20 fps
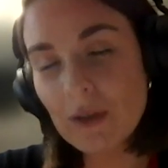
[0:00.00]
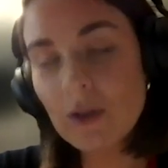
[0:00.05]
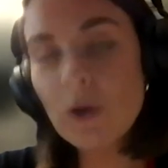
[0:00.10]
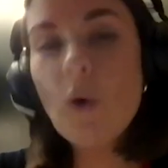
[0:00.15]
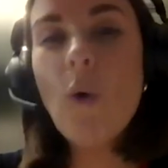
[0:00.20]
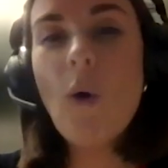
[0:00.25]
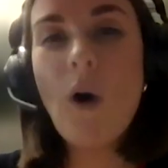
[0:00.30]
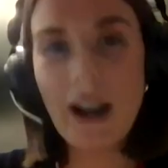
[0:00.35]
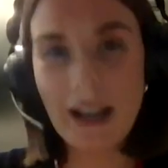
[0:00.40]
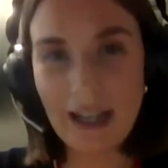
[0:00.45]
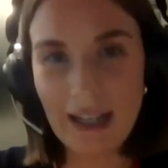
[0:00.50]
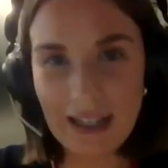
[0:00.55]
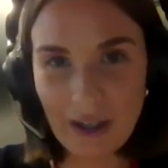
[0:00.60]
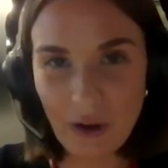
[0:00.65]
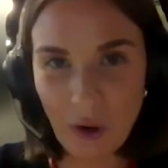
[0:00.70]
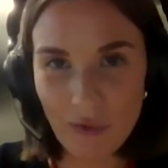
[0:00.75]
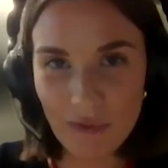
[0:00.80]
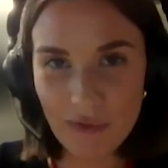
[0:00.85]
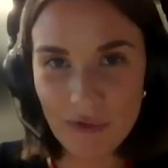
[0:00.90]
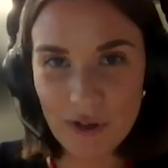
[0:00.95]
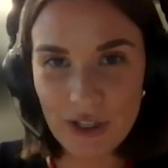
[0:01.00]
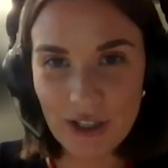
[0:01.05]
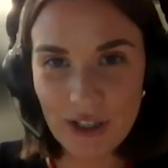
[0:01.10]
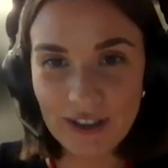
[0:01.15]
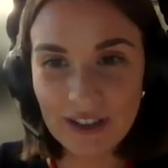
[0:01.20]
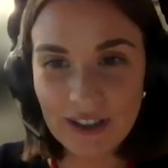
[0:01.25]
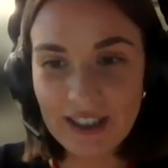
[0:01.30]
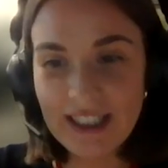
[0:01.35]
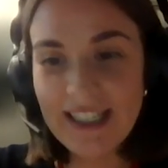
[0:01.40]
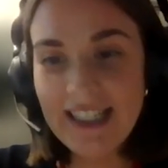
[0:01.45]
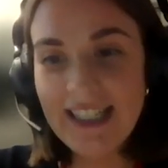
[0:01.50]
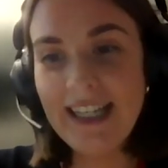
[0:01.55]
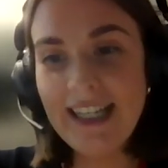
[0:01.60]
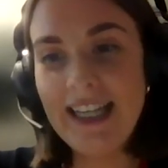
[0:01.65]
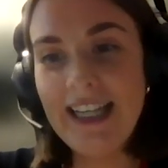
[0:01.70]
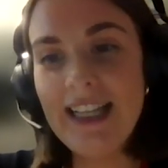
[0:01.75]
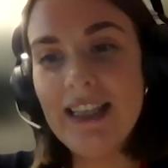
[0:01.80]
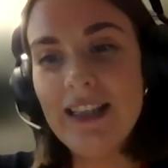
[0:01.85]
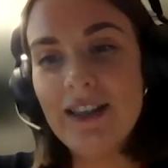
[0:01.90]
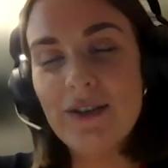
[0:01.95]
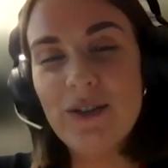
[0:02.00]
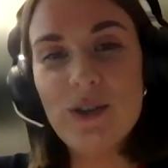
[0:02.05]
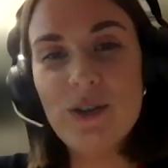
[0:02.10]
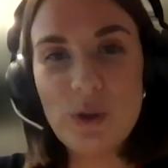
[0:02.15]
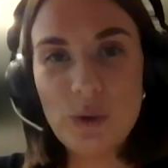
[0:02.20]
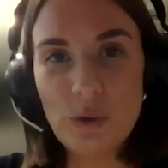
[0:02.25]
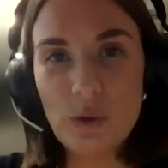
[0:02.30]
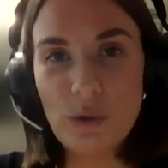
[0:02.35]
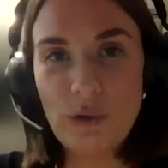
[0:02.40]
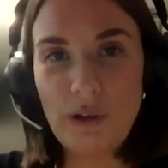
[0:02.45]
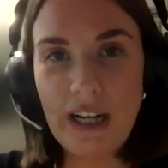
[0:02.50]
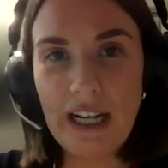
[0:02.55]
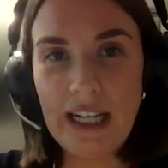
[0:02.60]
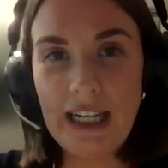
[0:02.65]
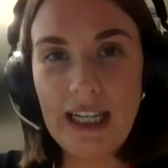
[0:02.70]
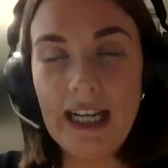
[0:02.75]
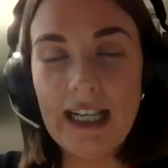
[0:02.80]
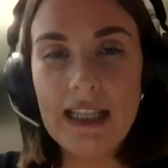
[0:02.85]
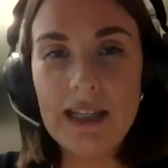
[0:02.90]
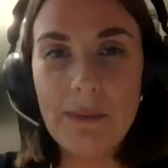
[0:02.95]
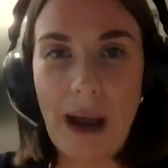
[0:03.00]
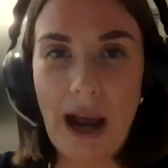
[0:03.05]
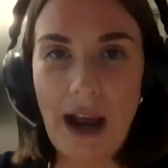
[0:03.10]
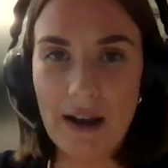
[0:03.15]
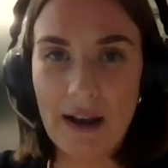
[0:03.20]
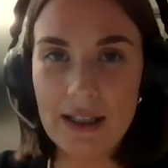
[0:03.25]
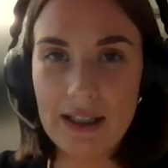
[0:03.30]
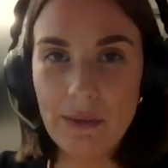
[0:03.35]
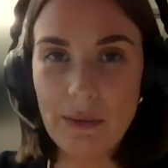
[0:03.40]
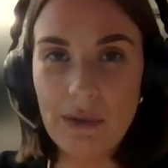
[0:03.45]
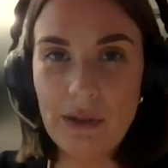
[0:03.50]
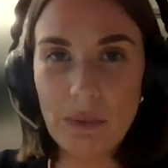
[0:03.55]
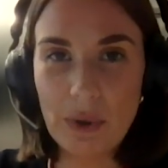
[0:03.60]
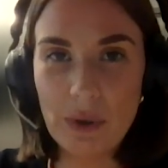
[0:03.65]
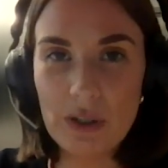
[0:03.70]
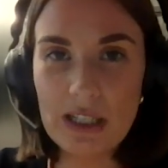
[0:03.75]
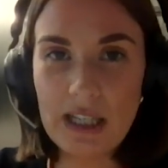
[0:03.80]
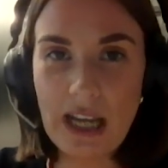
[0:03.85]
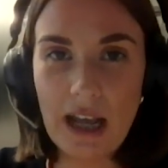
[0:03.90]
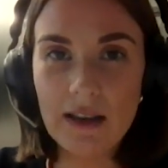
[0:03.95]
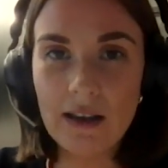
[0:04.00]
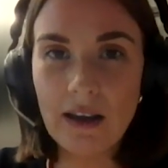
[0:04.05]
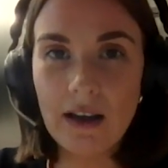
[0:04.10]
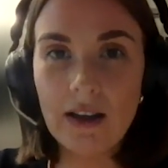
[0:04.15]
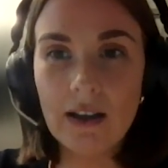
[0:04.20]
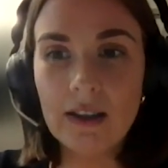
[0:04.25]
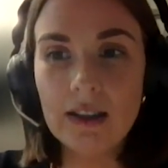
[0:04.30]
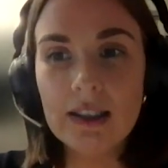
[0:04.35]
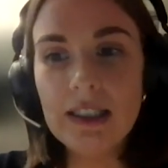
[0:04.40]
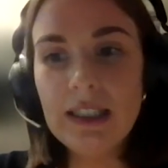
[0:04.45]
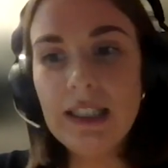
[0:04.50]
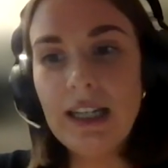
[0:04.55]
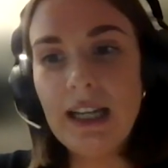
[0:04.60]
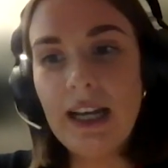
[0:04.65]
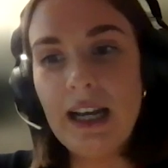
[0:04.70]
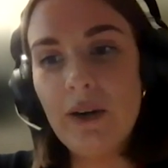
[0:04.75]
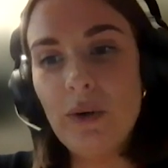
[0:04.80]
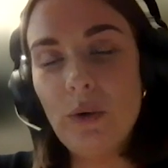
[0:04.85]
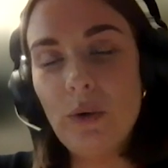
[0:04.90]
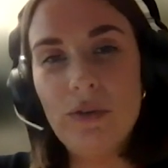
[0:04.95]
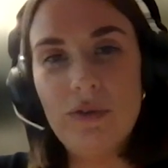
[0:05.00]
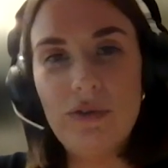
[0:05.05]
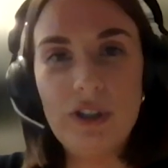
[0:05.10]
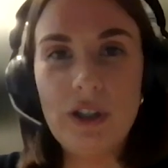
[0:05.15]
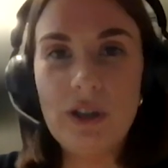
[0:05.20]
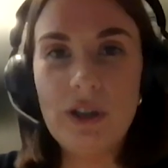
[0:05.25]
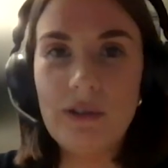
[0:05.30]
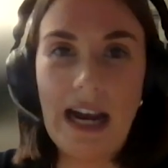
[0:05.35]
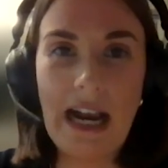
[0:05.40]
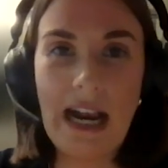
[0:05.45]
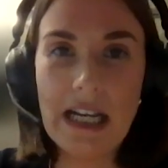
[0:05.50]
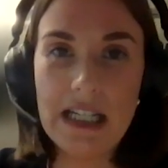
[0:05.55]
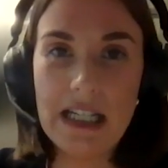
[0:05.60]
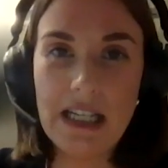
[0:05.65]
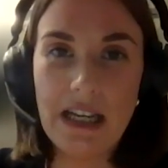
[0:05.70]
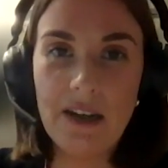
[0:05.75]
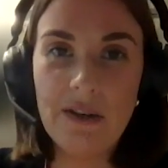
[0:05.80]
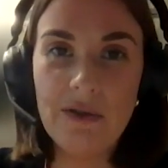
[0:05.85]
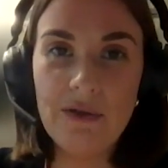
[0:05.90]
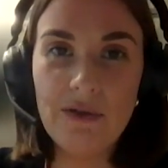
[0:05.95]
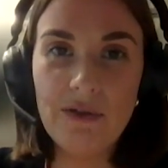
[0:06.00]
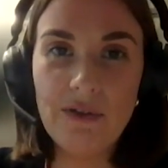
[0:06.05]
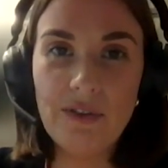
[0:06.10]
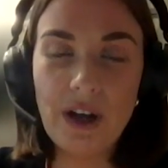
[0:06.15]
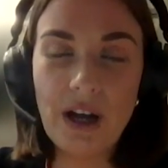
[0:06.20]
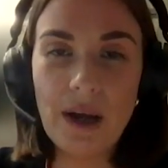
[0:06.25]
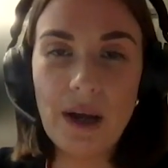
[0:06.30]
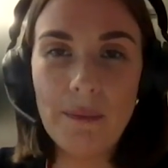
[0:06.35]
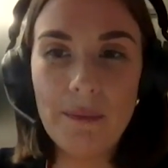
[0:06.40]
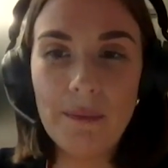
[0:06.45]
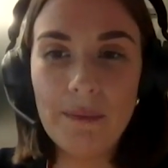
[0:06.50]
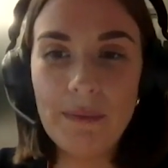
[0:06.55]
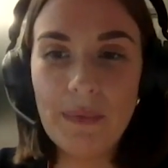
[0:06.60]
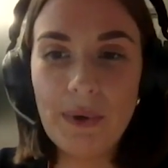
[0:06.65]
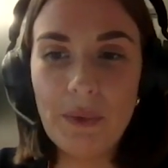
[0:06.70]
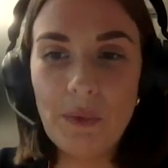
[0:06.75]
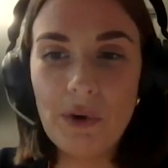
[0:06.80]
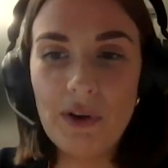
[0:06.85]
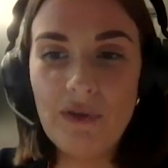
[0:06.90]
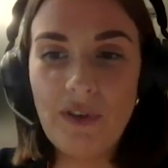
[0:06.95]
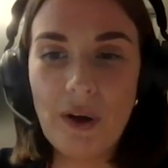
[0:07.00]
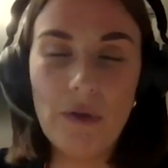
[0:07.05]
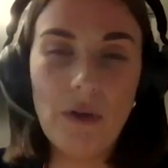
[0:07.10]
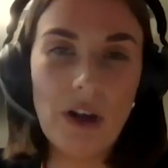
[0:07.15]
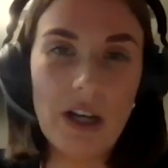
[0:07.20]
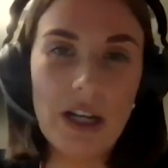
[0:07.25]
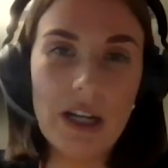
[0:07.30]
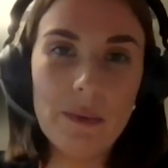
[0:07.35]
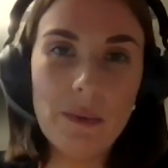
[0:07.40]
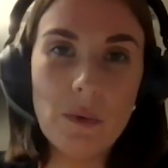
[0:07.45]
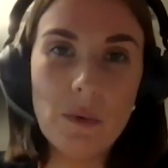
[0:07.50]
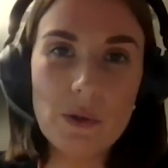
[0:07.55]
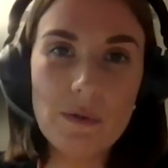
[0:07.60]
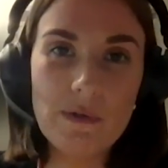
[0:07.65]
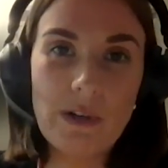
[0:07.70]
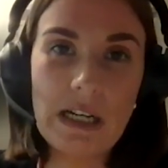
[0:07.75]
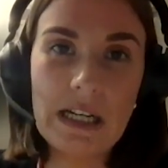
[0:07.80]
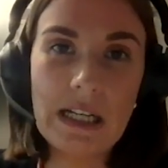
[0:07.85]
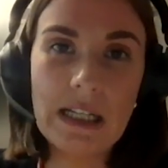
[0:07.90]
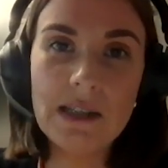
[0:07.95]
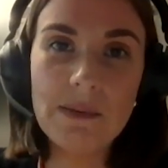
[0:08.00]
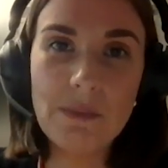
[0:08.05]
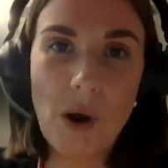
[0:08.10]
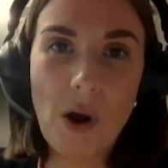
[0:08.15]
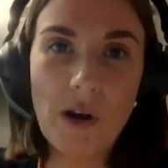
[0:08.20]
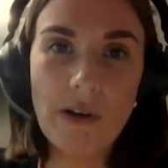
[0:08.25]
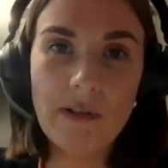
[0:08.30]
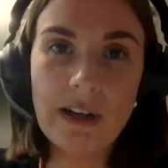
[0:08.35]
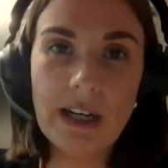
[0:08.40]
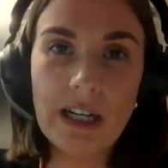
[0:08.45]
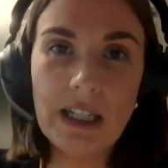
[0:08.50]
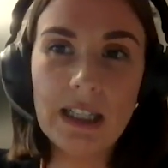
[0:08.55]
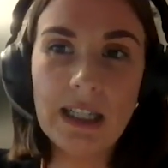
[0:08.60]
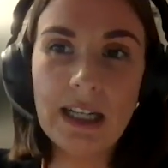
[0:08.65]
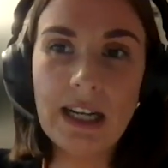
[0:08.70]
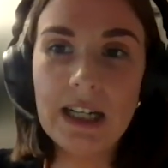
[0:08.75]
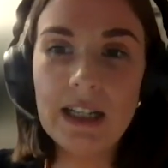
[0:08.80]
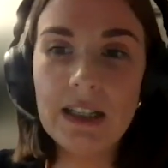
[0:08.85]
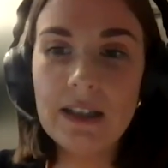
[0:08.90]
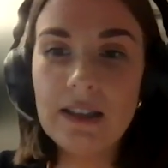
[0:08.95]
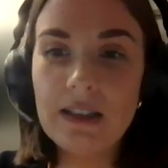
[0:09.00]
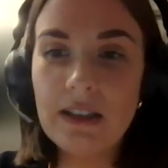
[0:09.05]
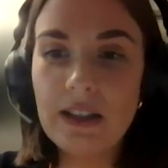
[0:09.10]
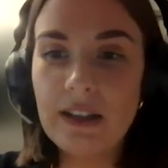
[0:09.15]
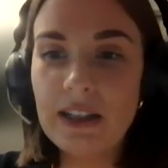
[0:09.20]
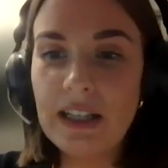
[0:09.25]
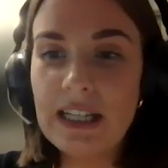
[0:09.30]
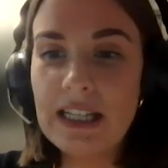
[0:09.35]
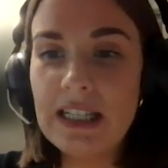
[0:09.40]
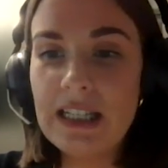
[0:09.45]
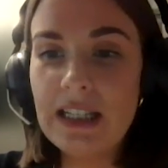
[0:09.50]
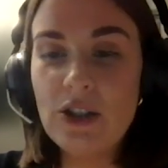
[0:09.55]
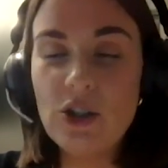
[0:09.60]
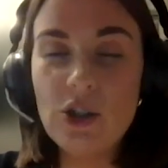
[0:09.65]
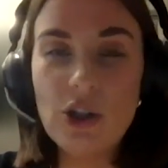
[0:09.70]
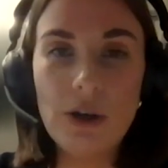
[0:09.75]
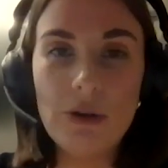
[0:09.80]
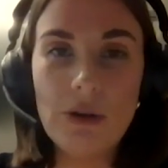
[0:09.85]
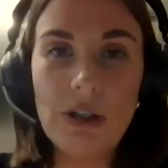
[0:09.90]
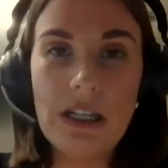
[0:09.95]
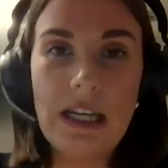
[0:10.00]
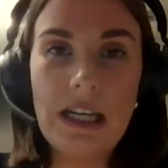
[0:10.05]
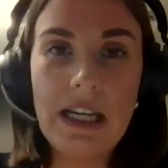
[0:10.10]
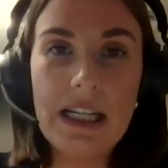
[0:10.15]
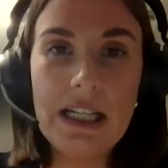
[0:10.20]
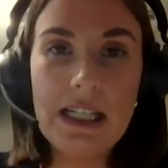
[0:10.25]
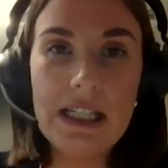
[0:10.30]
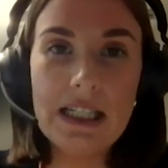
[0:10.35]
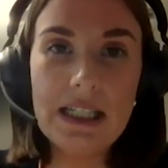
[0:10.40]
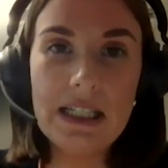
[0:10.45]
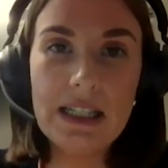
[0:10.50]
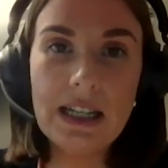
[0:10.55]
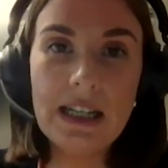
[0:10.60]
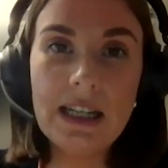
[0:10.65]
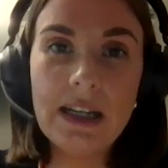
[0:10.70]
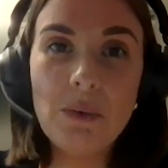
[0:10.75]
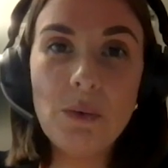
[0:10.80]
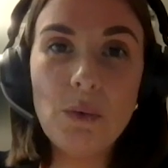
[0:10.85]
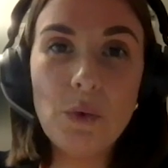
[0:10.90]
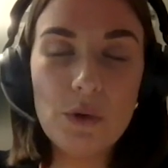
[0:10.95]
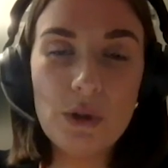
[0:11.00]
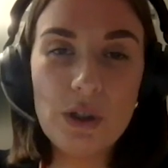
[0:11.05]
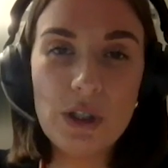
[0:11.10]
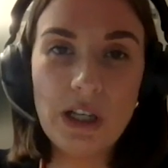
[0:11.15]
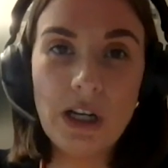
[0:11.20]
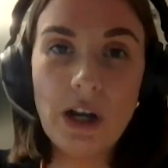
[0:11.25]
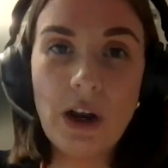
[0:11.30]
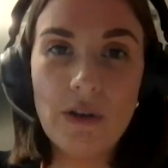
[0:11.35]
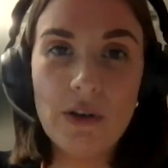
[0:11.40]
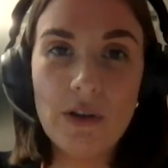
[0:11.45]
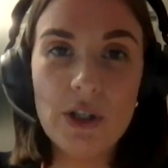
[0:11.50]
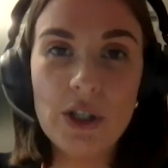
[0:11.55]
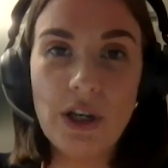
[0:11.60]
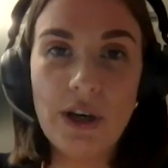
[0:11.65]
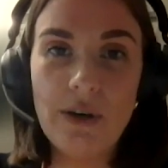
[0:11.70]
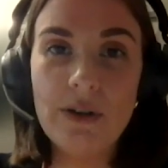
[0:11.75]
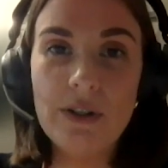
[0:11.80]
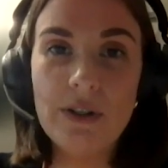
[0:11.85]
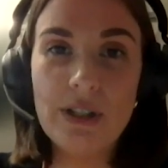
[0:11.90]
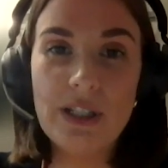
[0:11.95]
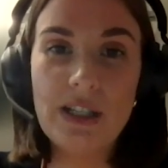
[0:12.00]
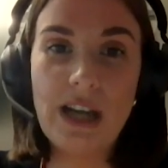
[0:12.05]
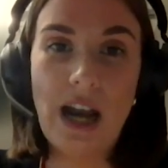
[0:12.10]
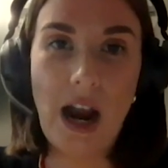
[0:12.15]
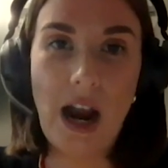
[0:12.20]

quietly confident in the story and the packs that we put together and all of the creative. And we felt like it was really inspiring and that it did show the need and it would encourage donors to